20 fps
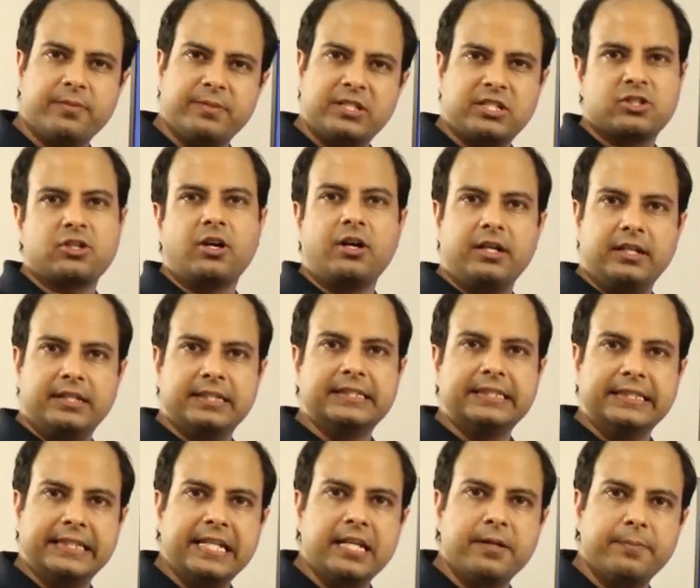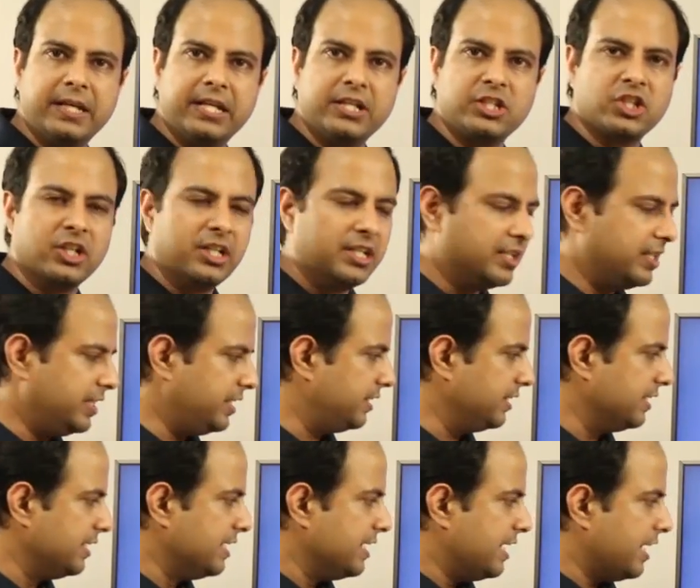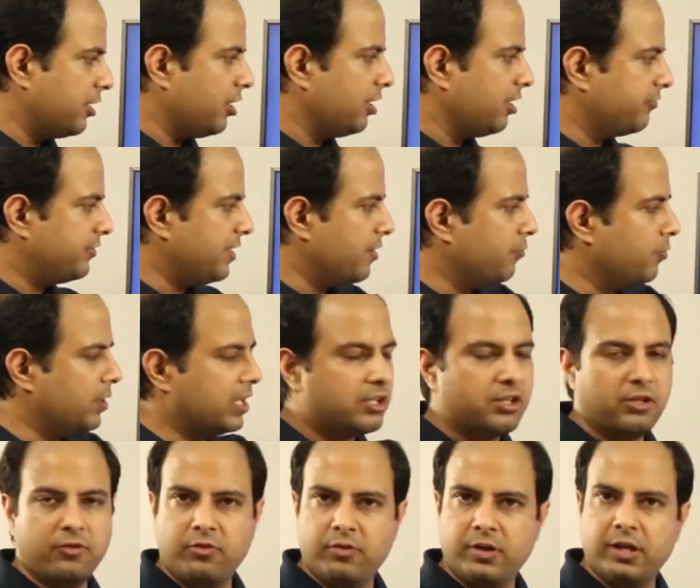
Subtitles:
them is called an image, right? And all of them work.